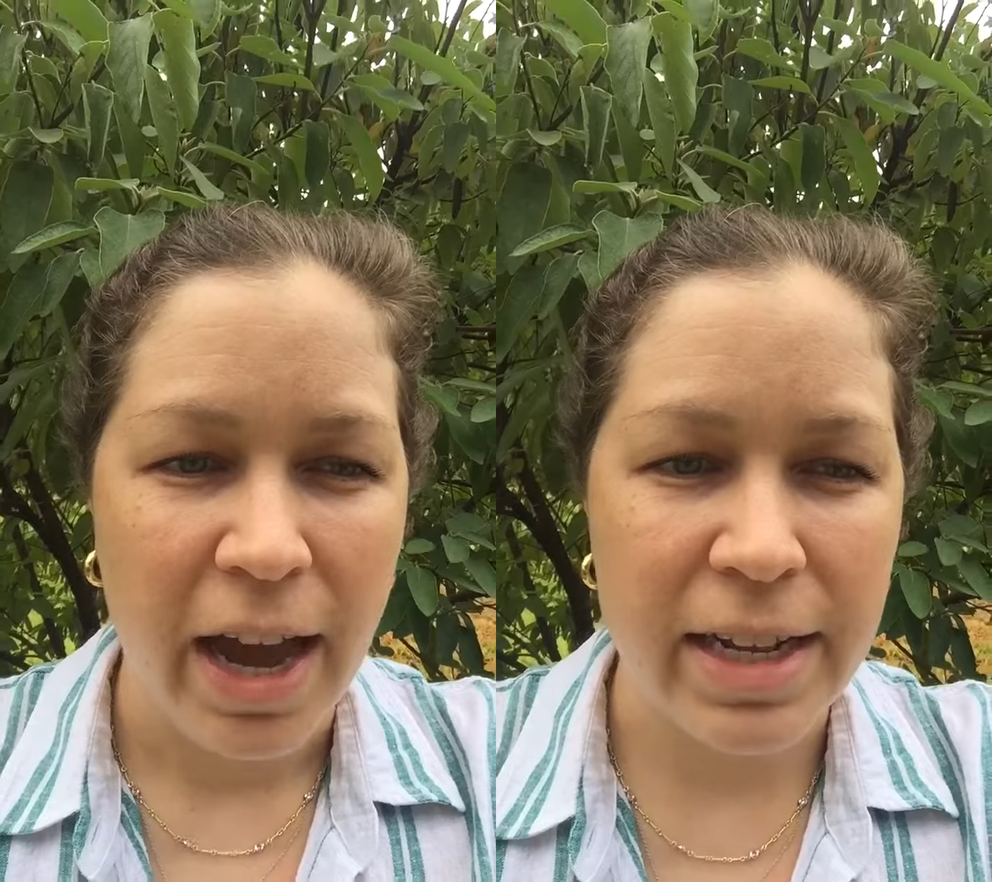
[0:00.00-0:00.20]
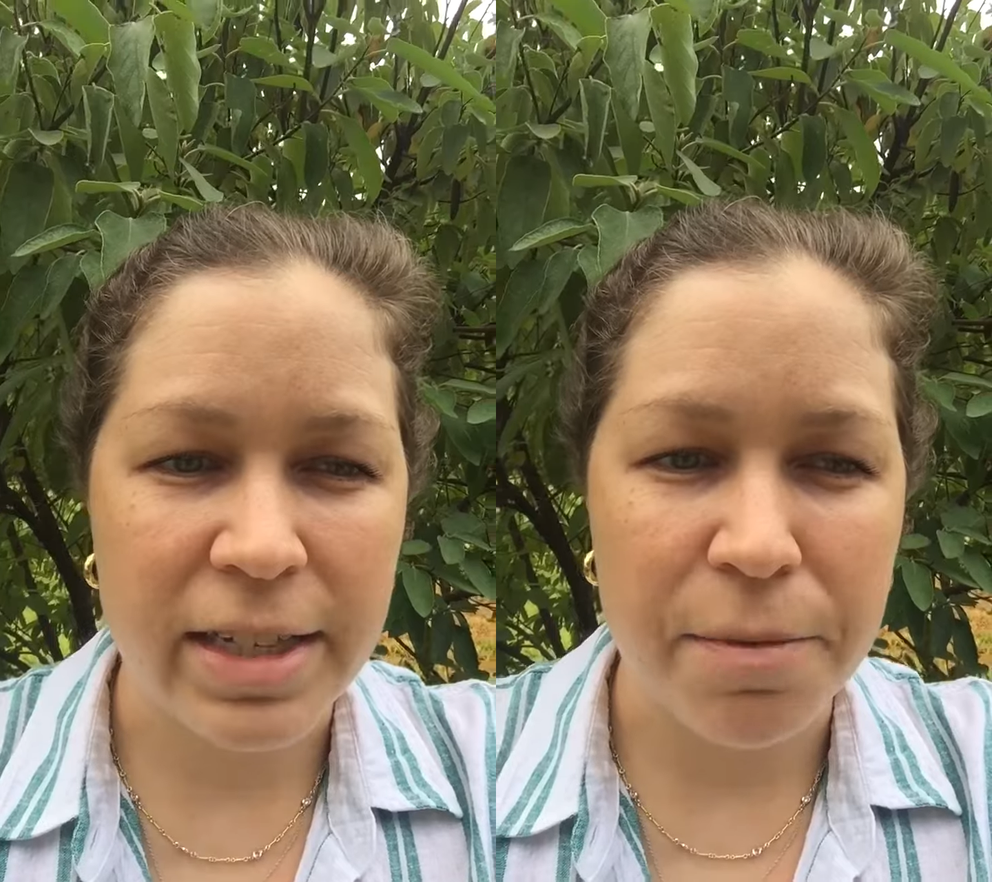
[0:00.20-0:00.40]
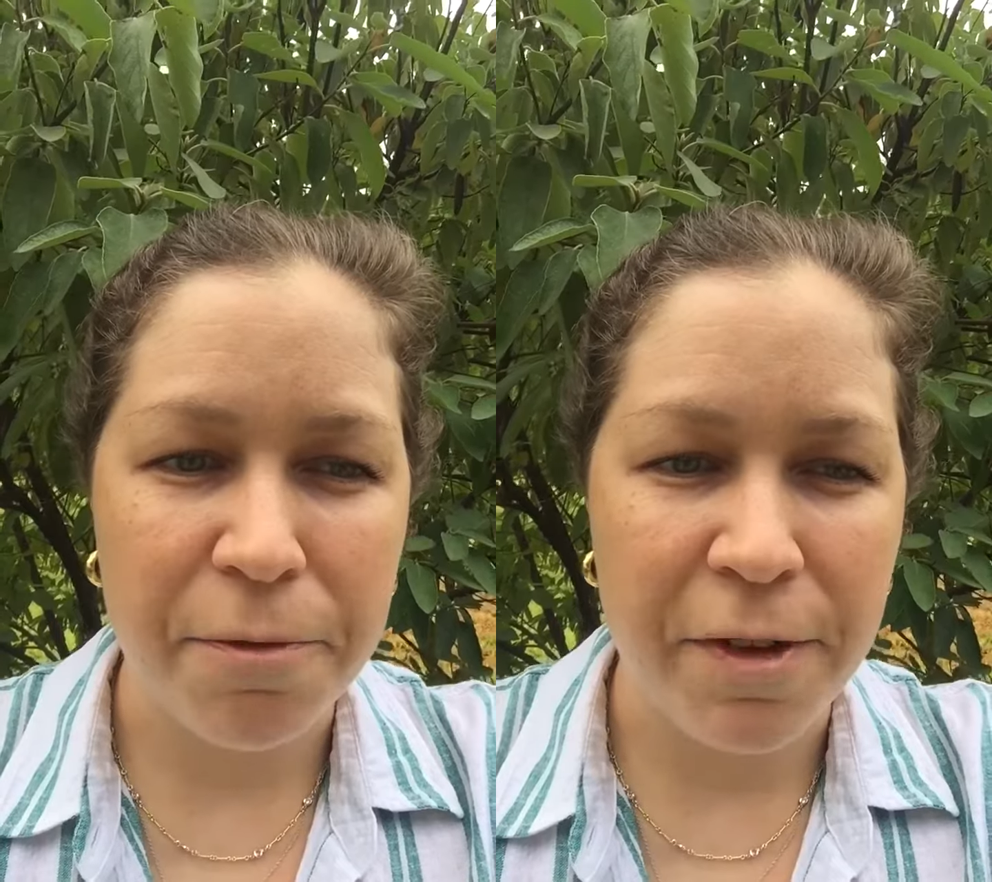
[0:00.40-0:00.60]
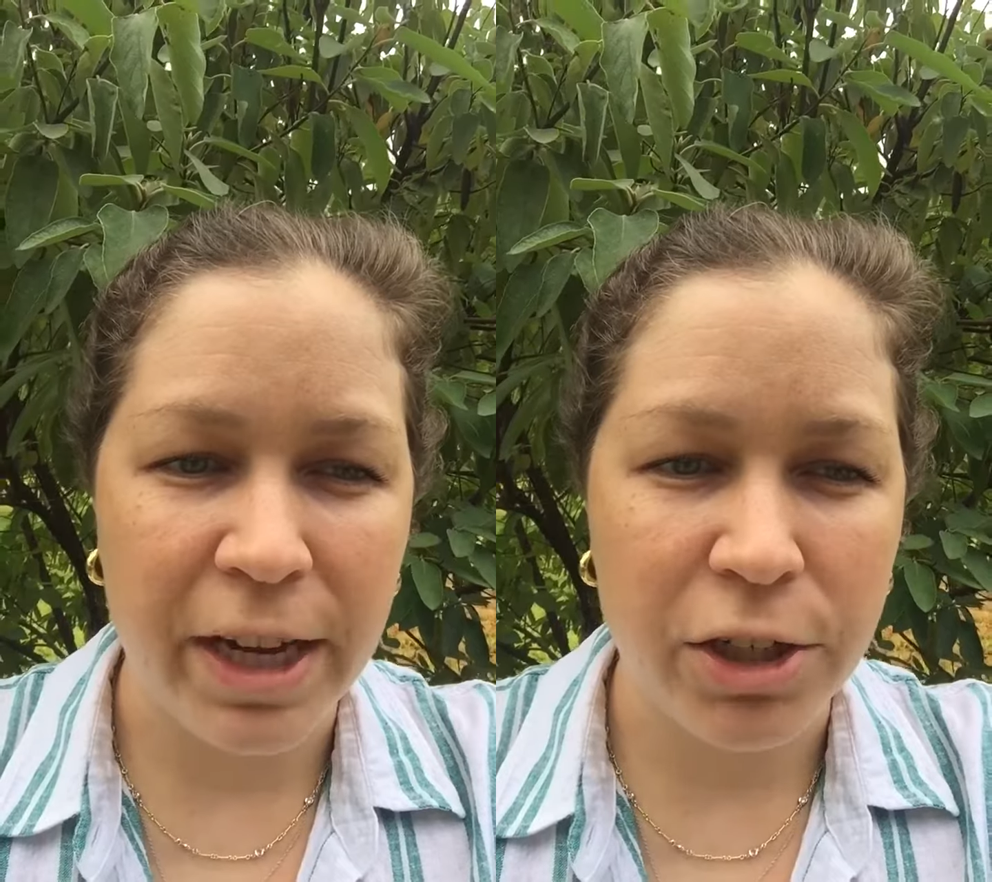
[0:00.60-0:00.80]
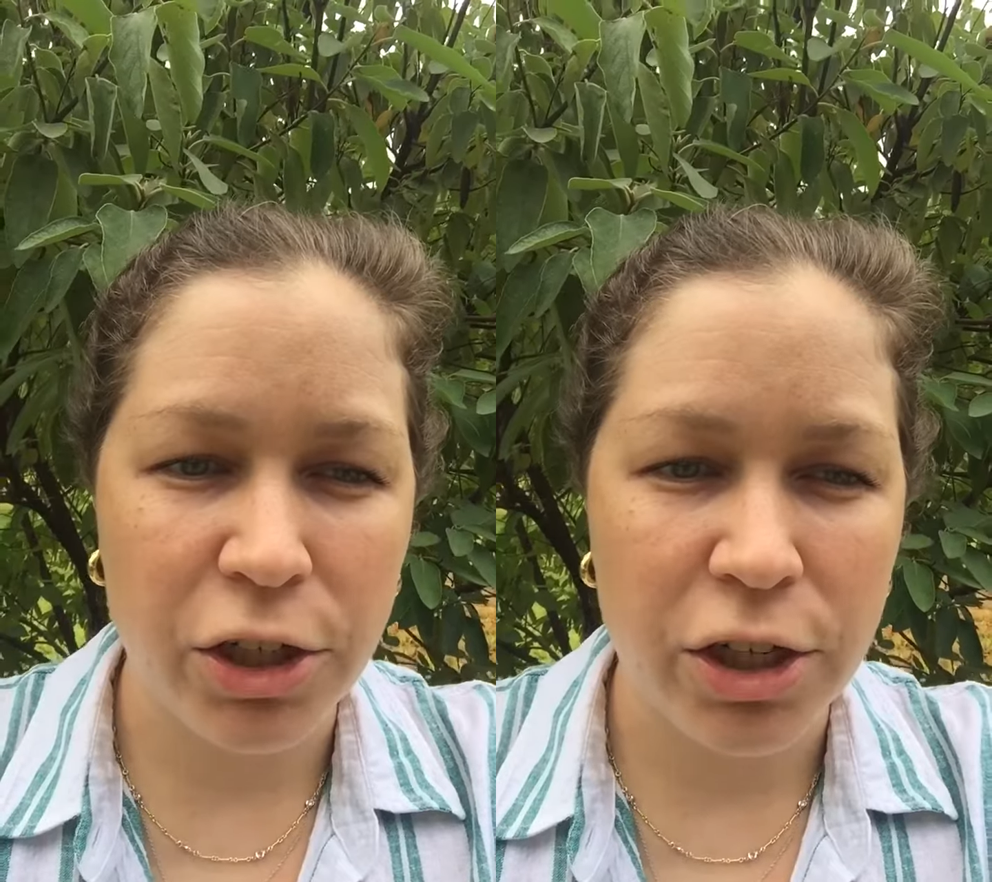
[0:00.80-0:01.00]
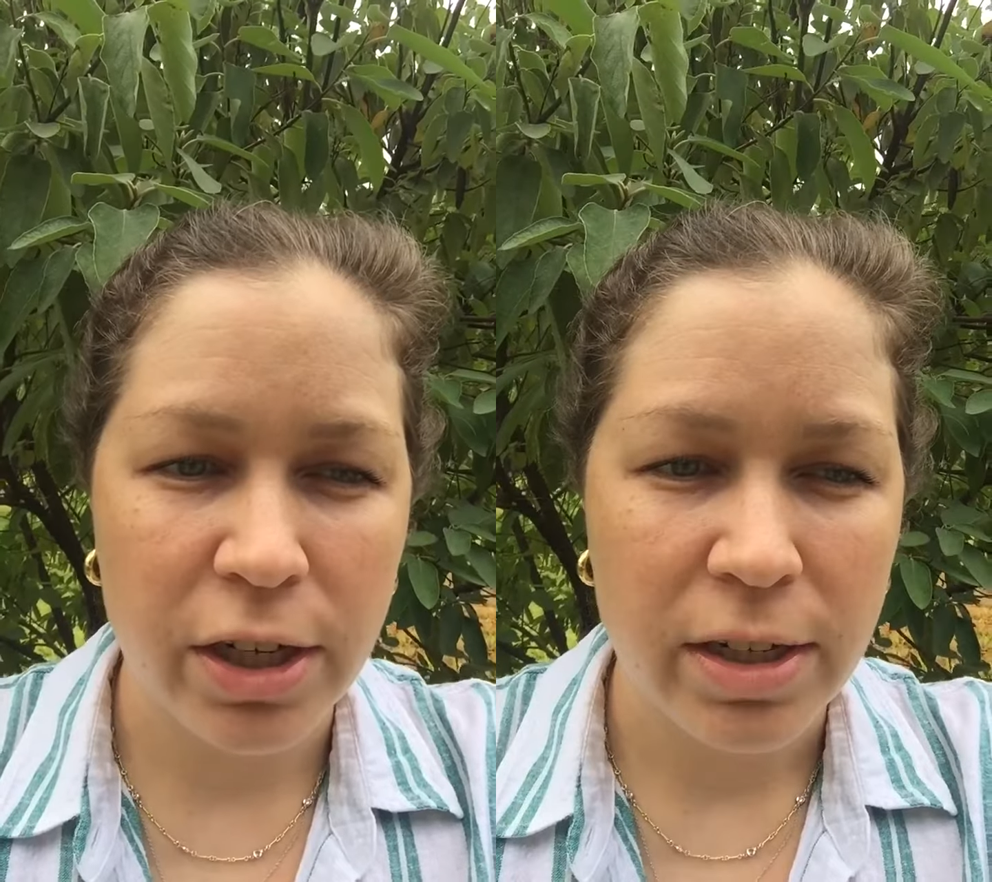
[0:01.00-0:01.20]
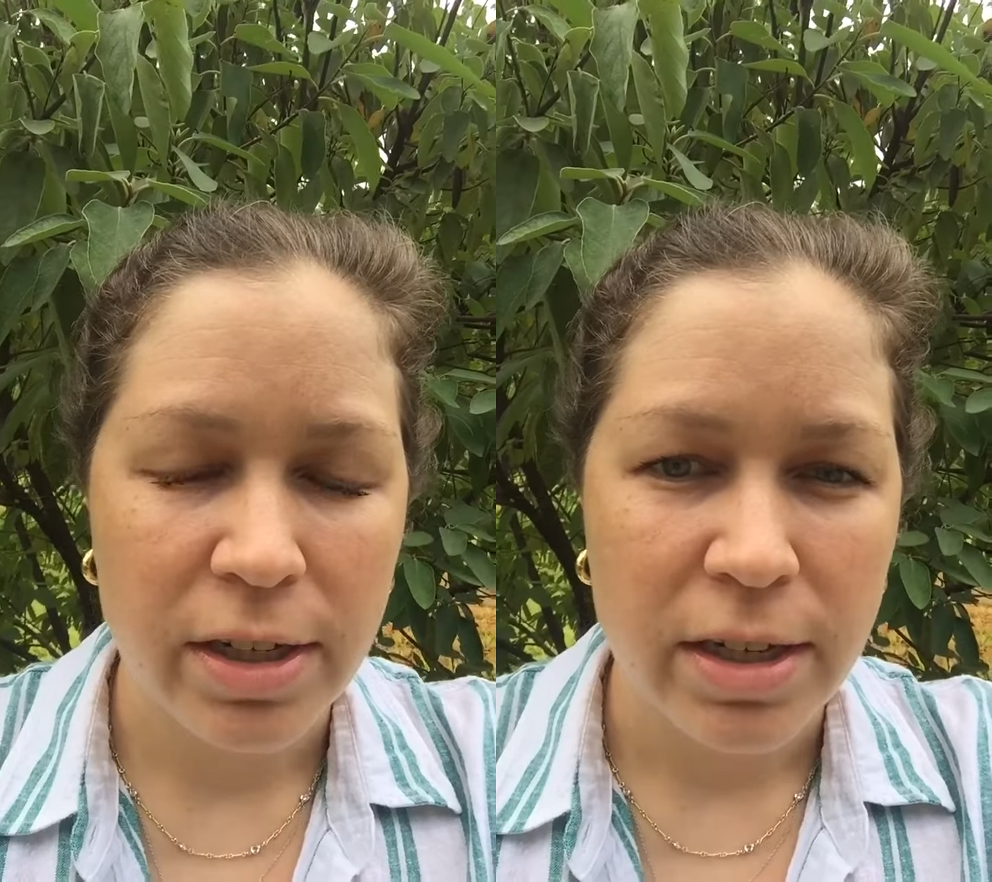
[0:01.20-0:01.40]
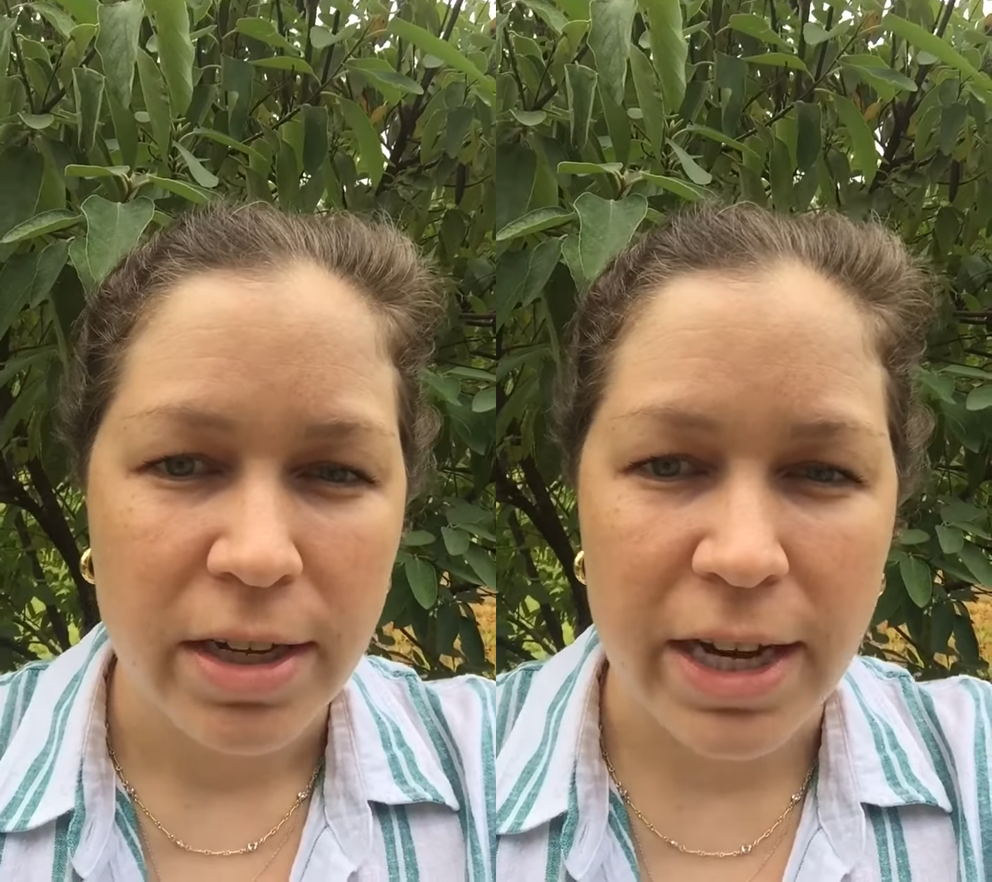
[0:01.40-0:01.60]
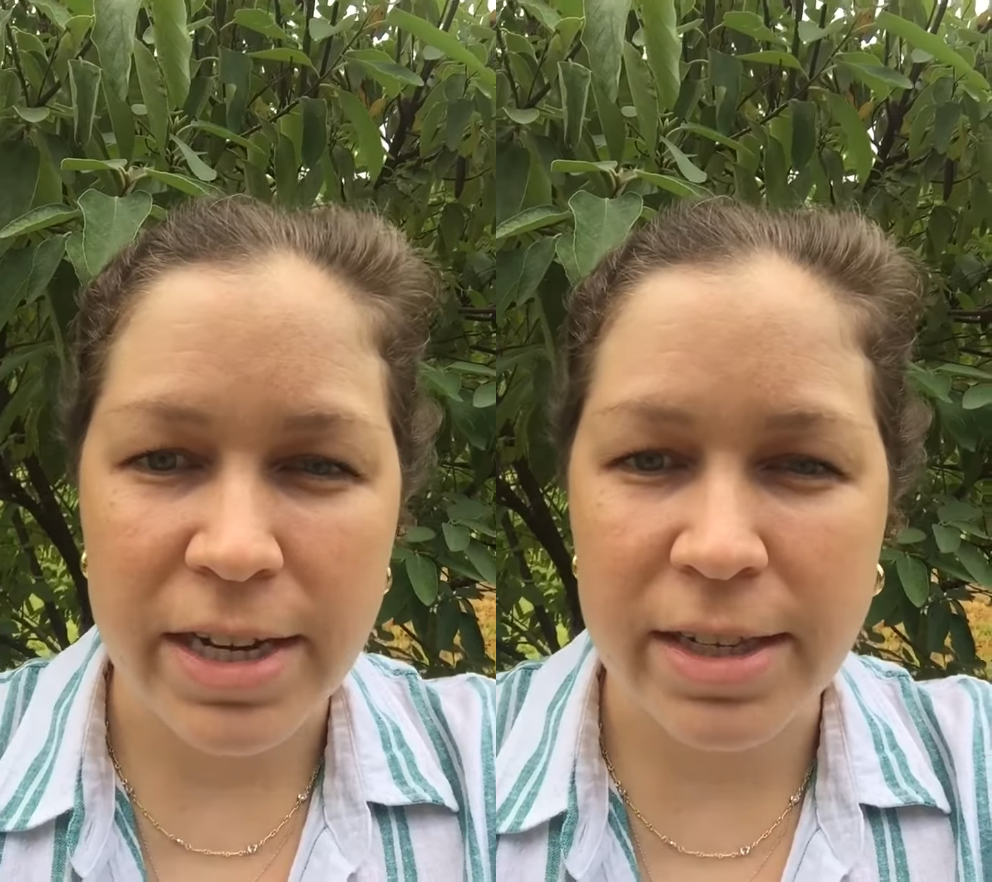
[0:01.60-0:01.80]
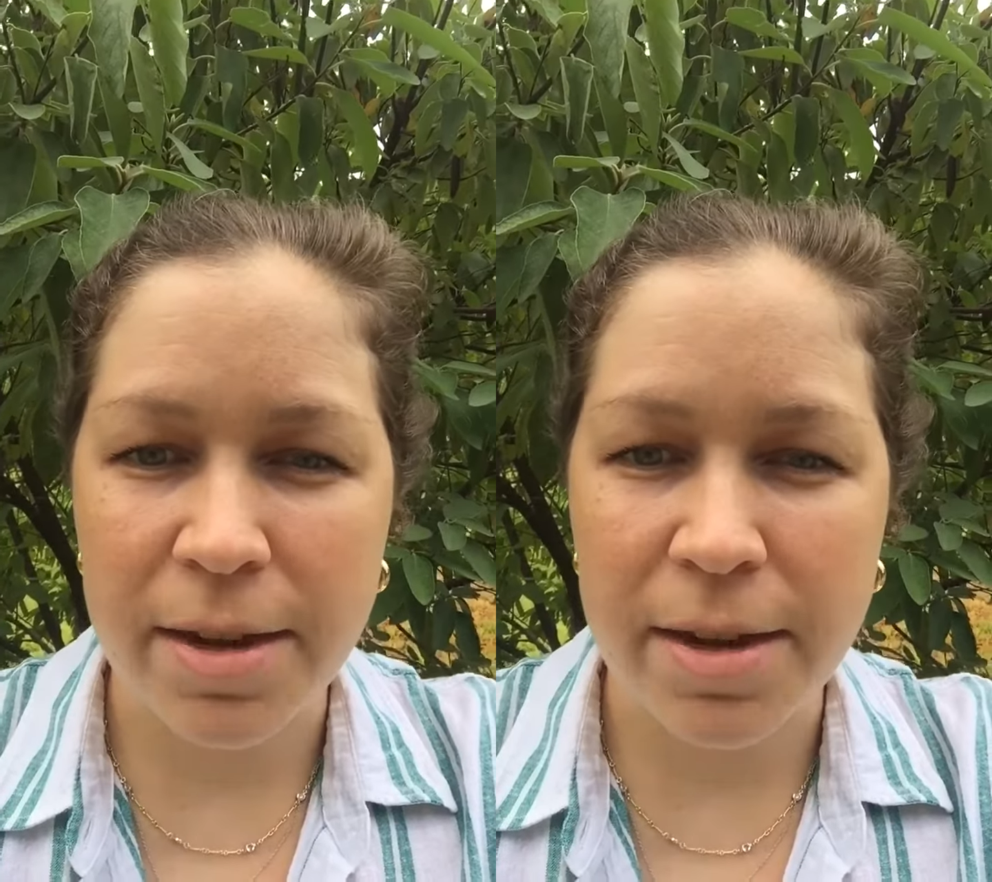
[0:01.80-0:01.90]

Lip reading: and some fish into